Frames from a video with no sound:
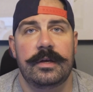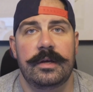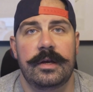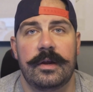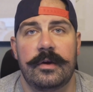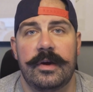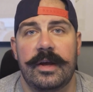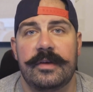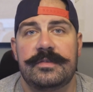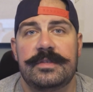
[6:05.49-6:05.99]

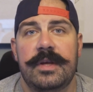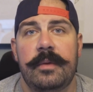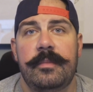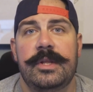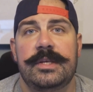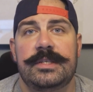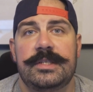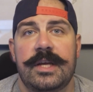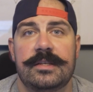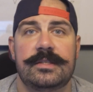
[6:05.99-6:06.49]
If
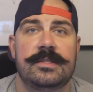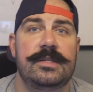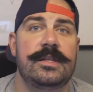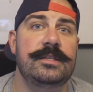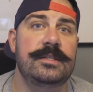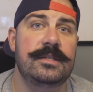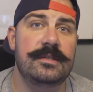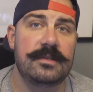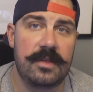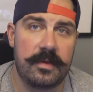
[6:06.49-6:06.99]
somebody says
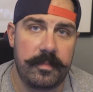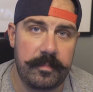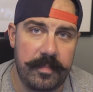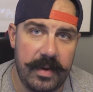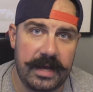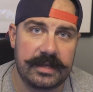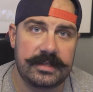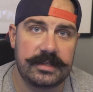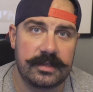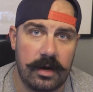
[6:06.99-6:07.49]
this is the
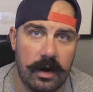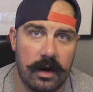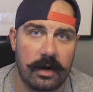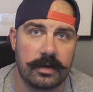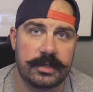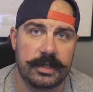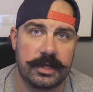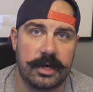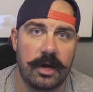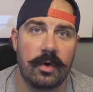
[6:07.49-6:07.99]
best
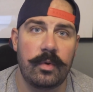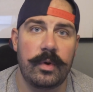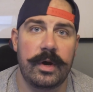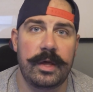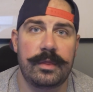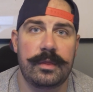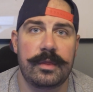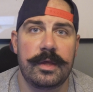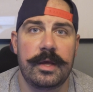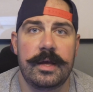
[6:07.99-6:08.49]
card to go
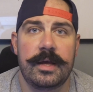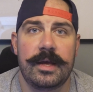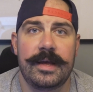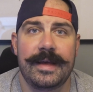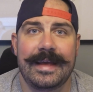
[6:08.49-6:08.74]
with,